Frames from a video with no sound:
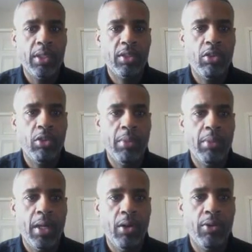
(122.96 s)
being sold
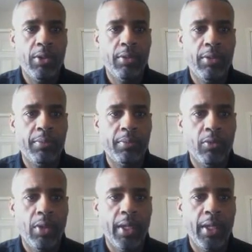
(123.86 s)
by owner
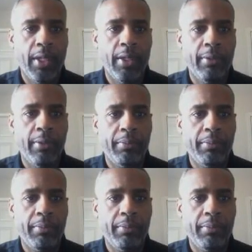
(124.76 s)
right now.